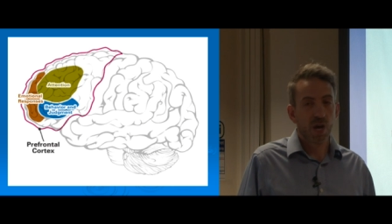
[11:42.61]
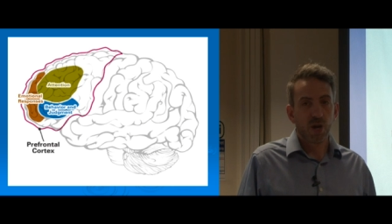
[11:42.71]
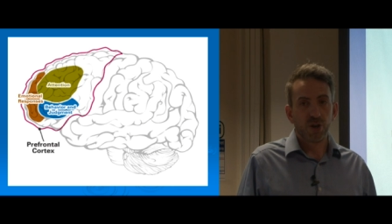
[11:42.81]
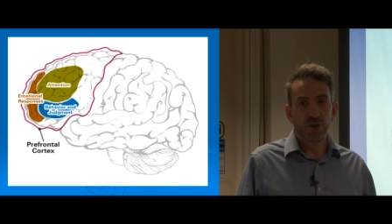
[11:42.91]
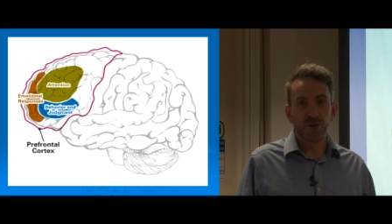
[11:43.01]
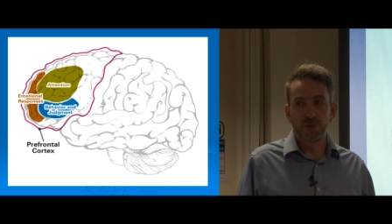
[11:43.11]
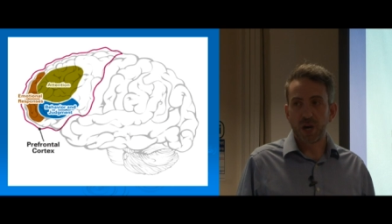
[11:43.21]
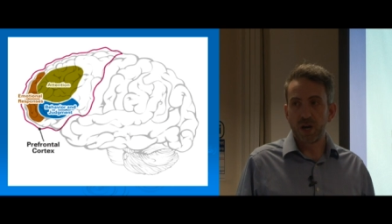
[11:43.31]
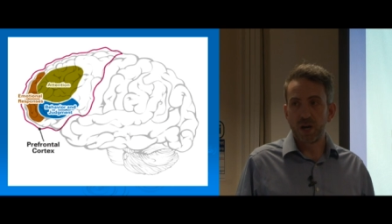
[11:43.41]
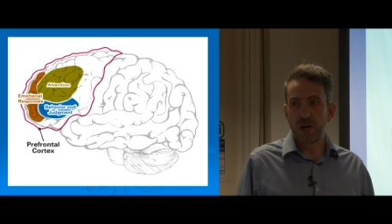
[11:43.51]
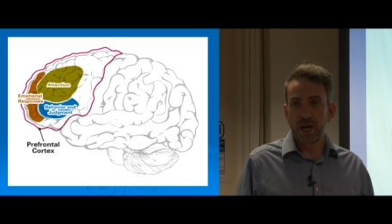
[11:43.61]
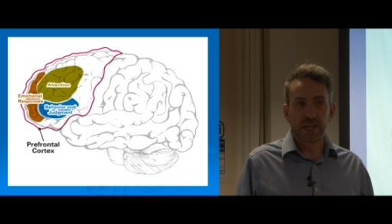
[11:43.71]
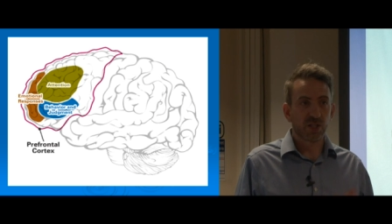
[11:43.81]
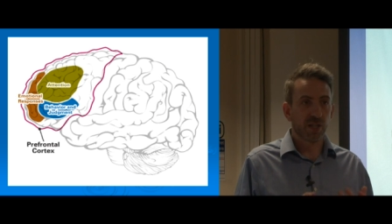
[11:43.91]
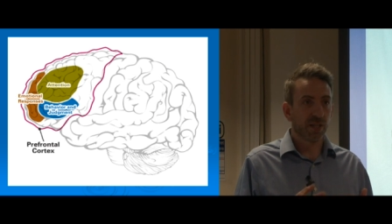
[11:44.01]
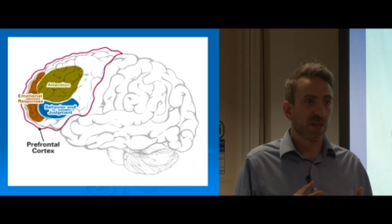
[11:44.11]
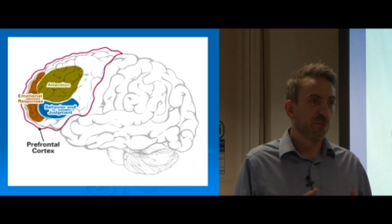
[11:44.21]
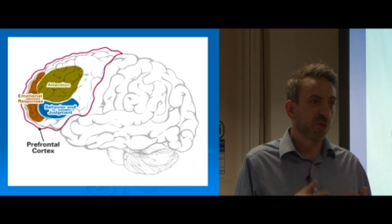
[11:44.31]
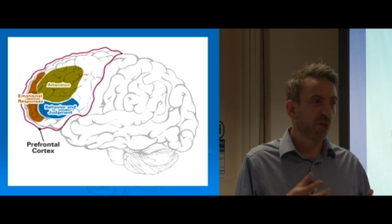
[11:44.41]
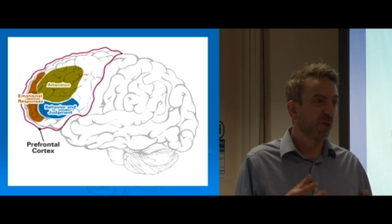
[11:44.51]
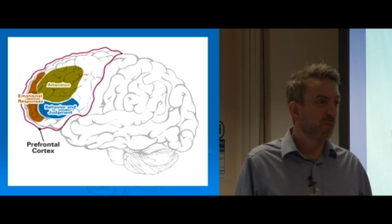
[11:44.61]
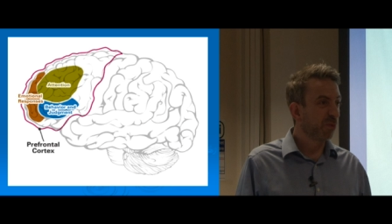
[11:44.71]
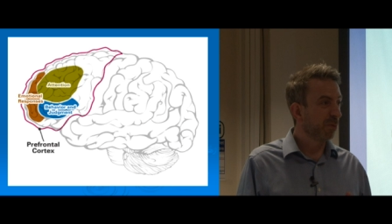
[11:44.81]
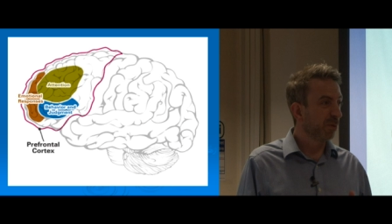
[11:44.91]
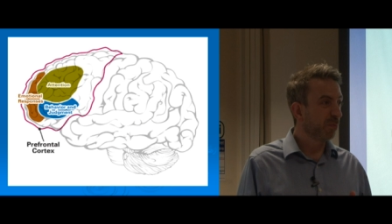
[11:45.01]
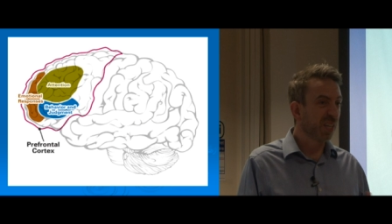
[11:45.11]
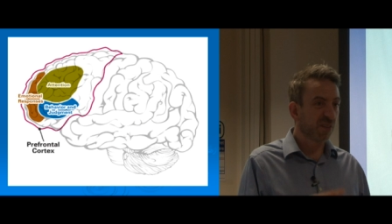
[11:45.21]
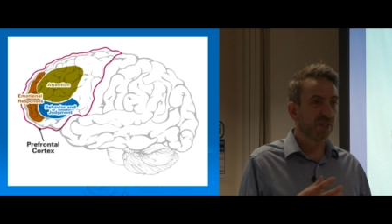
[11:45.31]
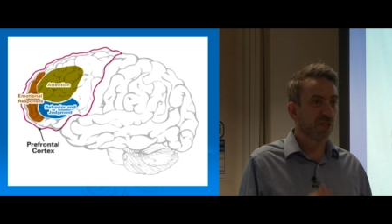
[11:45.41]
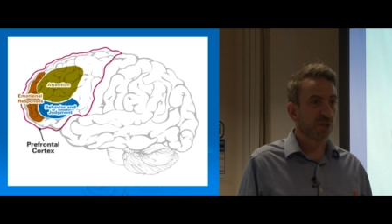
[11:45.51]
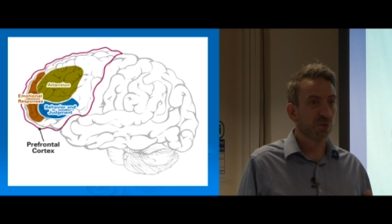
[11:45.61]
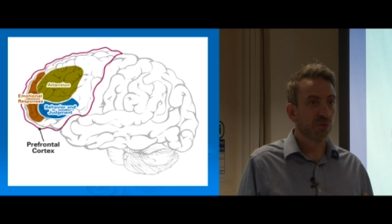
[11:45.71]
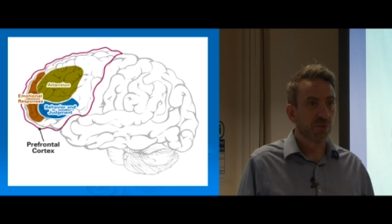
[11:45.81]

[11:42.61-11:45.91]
who are actually at sort of probably peak physical